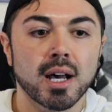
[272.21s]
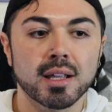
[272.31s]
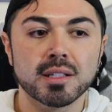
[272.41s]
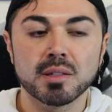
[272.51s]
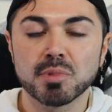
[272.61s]

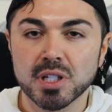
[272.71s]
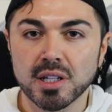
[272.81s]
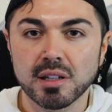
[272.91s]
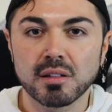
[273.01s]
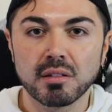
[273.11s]
This is
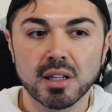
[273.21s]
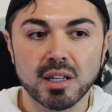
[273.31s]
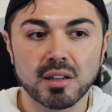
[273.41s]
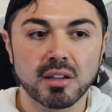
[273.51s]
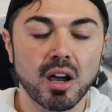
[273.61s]

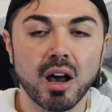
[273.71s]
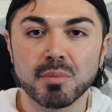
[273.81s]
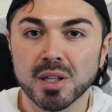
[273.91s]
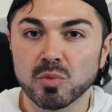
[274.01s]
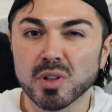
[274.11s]
particularly
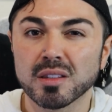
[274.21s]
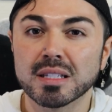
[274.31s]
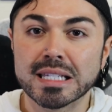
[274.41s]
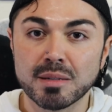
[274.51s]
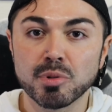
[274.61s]
common
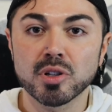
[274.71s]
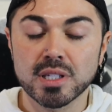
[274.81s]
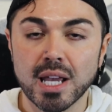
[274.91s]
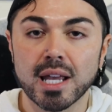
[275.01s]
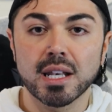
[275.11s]
with deeper
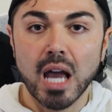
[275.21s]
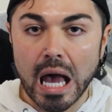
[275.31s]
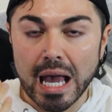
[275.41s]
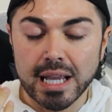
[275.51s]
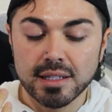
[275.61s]
set
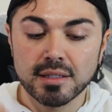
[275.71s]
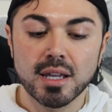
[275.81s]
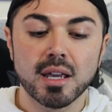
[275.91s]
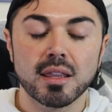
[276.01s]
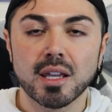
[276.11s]
eyes,
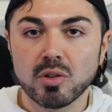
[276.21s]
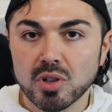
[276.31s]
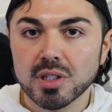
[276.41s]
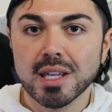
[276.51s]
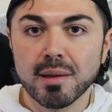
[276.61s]
that you
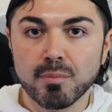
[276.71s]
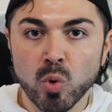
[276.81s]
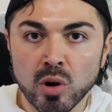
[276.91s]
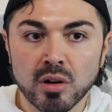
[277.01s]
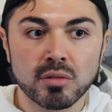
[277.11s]
just get
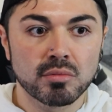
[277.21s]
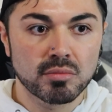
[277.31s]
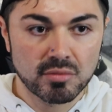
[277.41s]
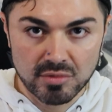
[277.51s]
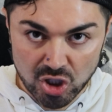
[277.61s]
more
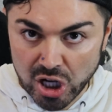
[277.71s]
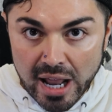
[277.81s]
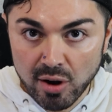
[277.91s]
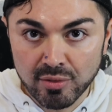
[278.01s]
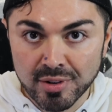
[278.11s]

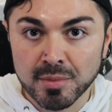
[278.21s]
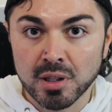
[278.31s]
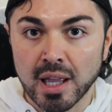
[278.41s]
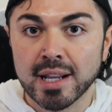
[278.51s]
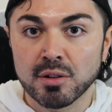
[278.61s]
shadow from the
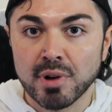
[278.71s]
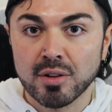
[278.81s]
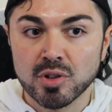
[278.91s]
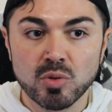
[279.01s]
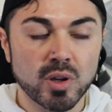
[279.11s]
light
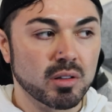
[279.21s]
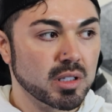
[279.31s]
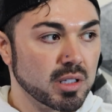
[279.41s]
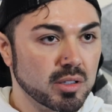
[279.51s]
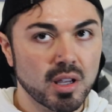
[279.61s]
around you, whether
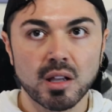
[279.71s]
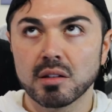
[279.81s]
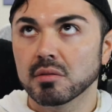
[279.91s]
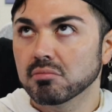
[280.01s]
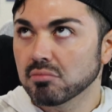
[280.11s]
it's the
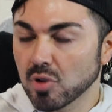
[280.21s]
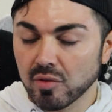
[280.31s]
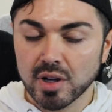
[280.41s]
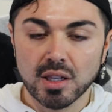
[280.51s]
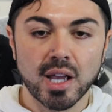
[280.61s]
sun,
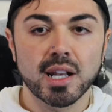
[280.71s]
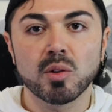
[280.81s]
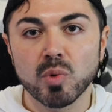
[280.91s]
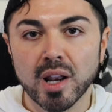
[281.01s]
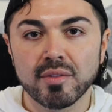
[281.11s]
overhead
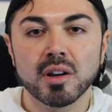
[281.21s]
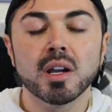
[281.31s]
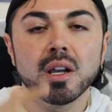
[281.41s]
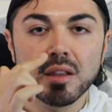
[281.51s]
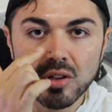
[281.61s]
lighting, whatever.
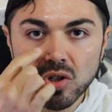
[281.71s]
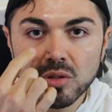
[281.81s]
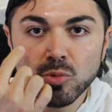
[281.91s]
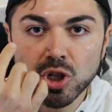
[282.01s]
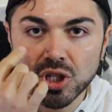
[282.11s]
There's
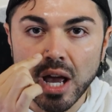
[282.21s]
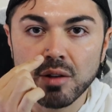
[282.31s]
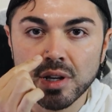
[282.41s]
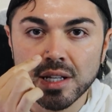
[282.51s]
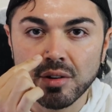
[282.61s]
just more
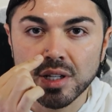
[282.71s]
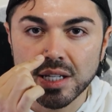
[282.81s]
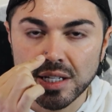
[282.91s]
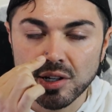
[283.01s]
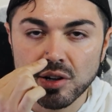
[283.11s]
shadowing down
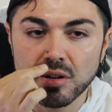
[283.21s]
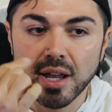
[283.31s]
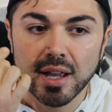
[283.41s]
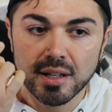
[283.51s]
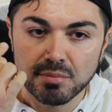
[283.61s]
here,
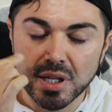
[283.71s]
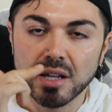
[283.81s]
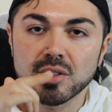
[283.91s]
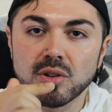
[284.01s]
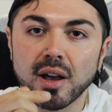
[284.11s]
and
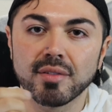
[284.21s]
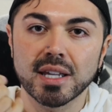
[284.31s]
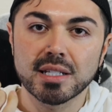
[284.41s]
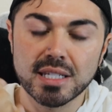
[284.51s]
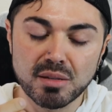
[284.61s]
because you have
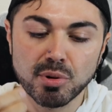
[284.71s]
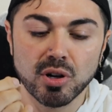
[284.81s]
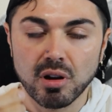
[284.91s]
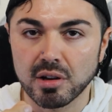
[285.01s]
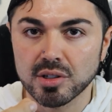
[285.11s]
a deeper
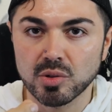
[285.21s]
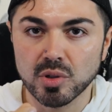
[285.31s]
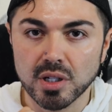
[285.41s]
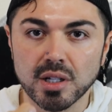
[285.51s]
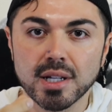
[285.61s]

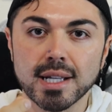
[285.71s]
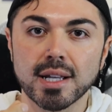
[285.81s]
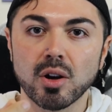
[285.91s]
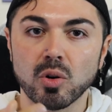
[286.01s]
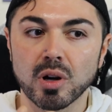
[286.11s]
contour
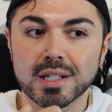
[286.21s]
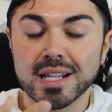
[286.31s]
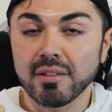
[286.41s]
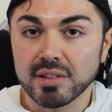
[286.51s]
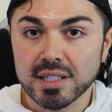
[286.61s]
or a
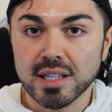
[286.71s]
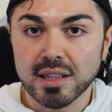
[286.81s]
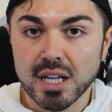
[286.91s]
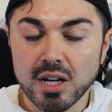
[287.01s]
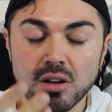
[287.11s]
deficit
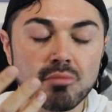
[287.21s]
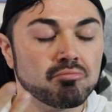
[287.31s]
there,